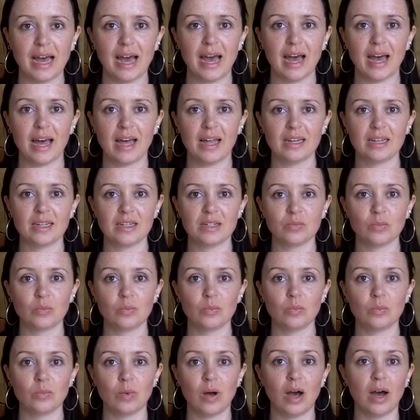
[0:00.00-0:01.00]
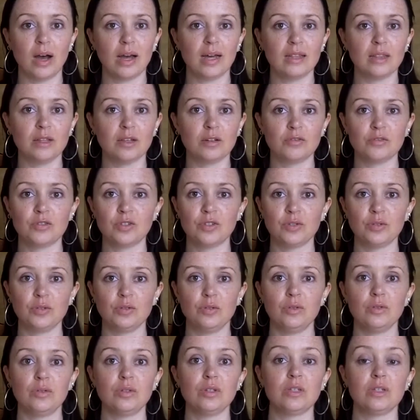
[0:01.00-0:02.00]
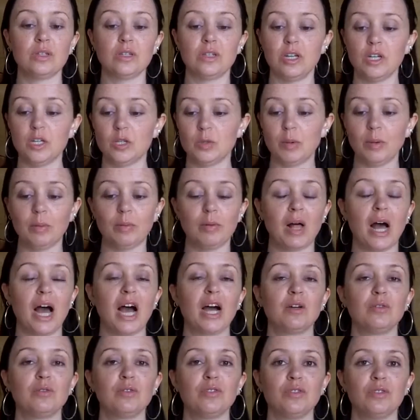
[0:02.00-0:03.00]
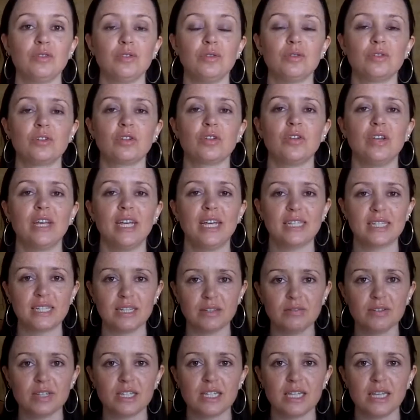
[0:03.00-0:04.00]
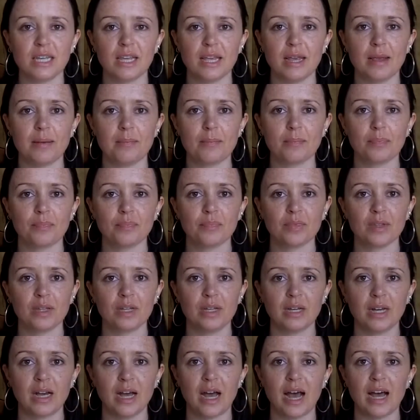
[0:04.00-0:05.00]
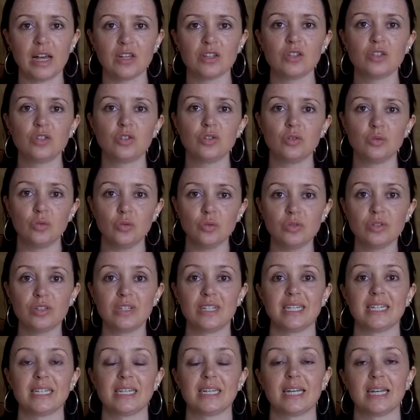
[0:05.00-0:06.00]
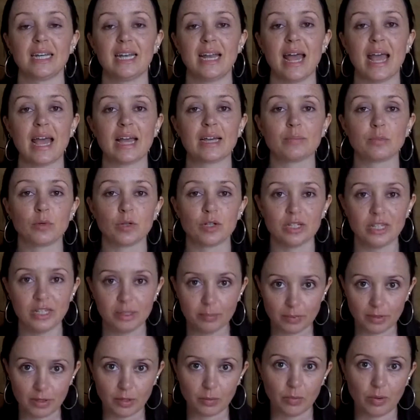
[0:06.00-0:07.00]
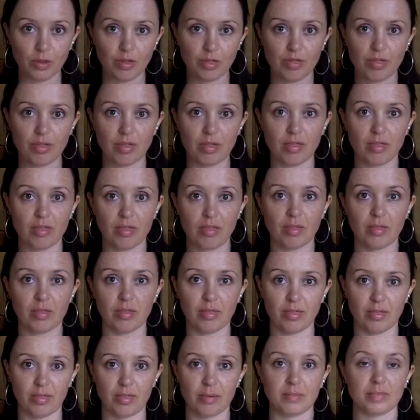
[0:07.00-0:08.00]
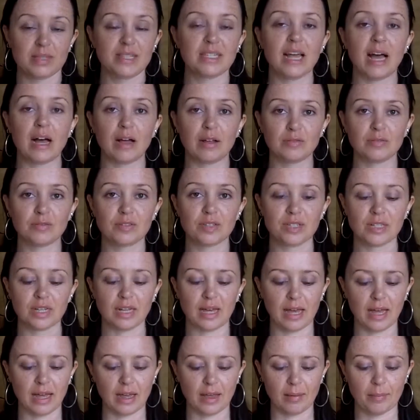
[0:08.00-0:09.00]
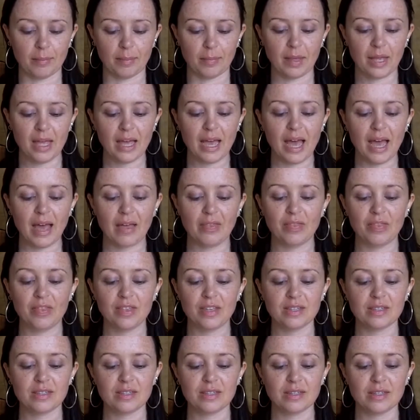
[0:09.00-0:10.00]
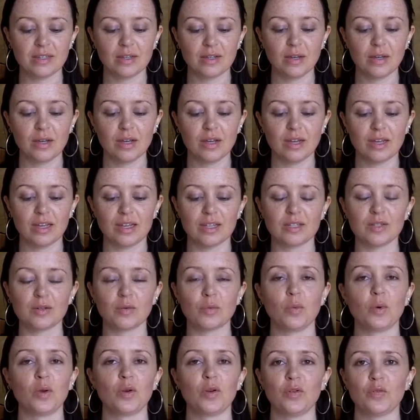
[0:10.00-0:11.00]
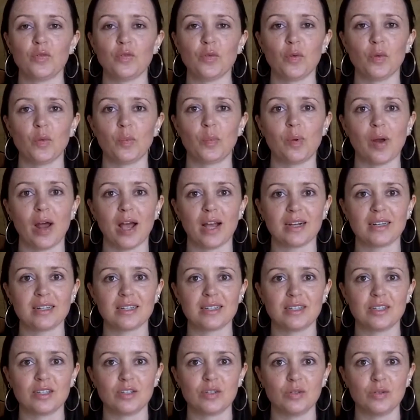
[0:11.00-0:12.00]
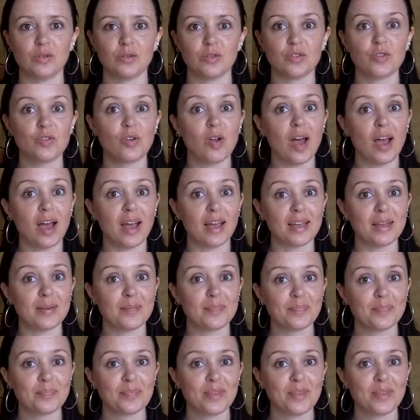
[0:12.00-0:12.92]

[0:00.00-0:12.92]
And I love to teach people how to use creativity as tools to connect more deeply with themselves. And this is a wonderful practice to try.